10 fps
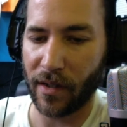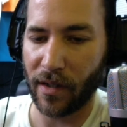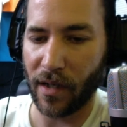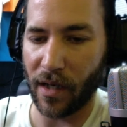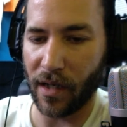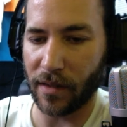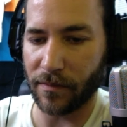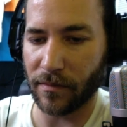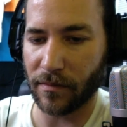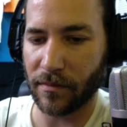
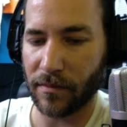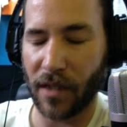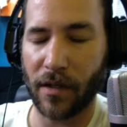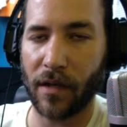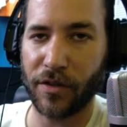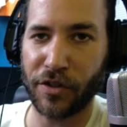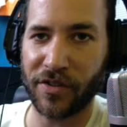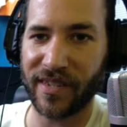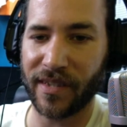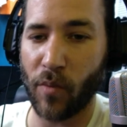Um, I'll, I'll use
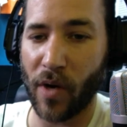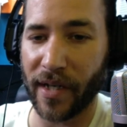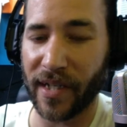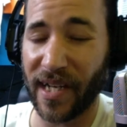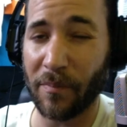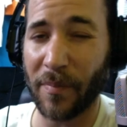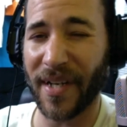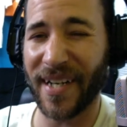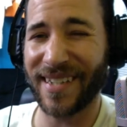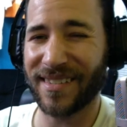CMYK, but
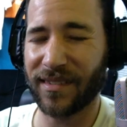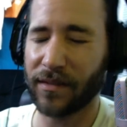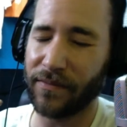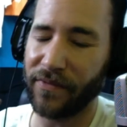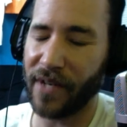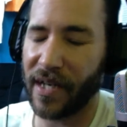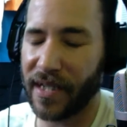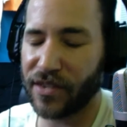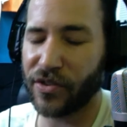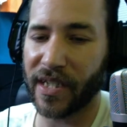it's very
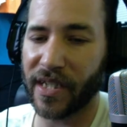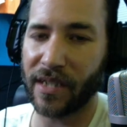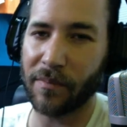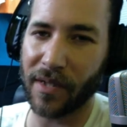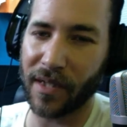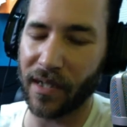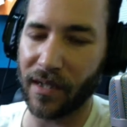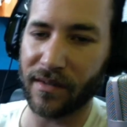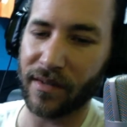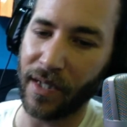tricky
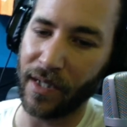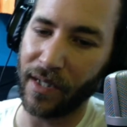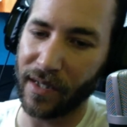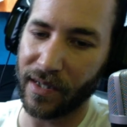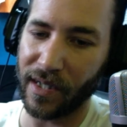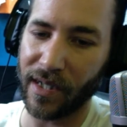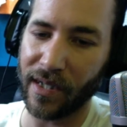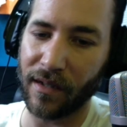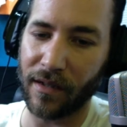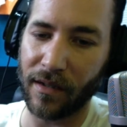because getting
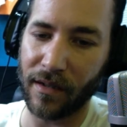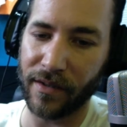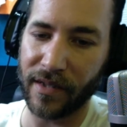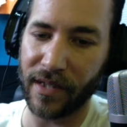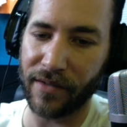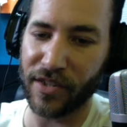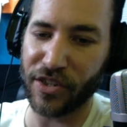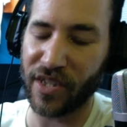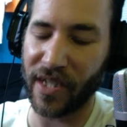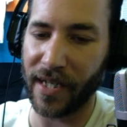all the different
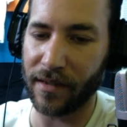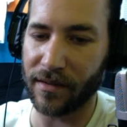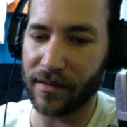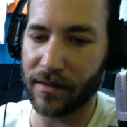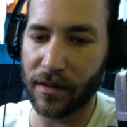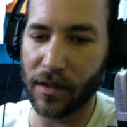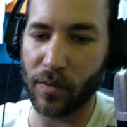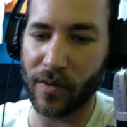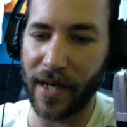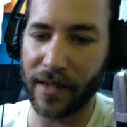shades
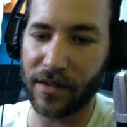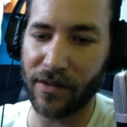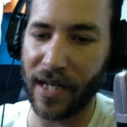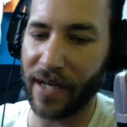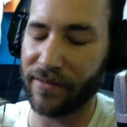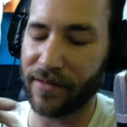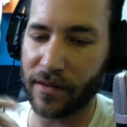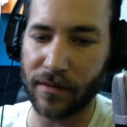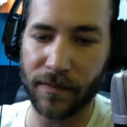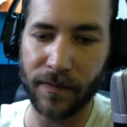correct, you have to
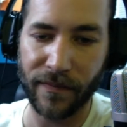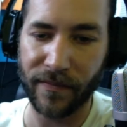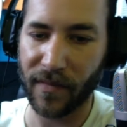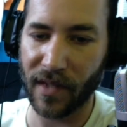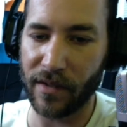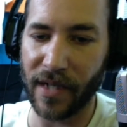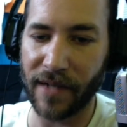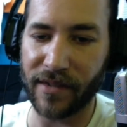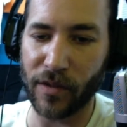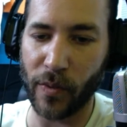you have
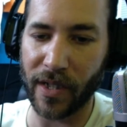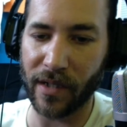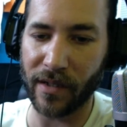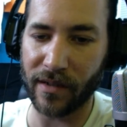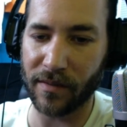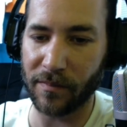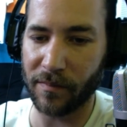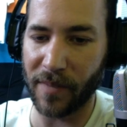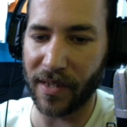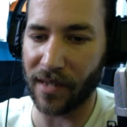to tweak it. There's
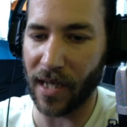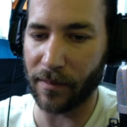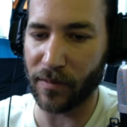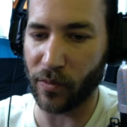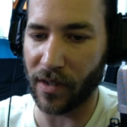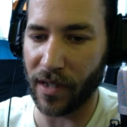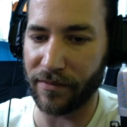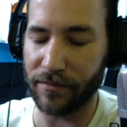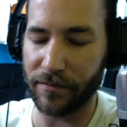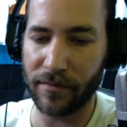been times where I've
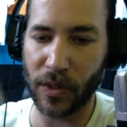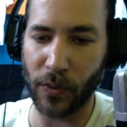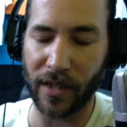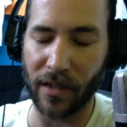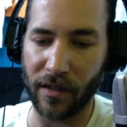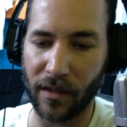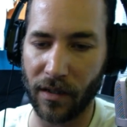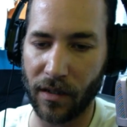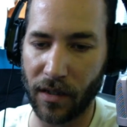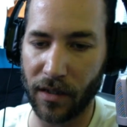tweaked it a,
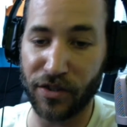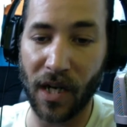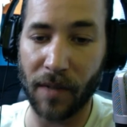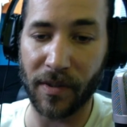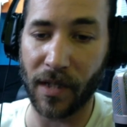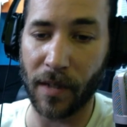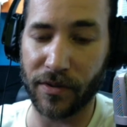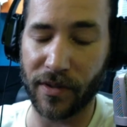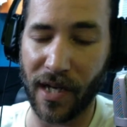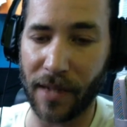a job a couple
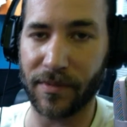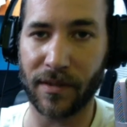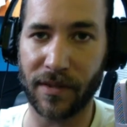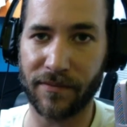times, and if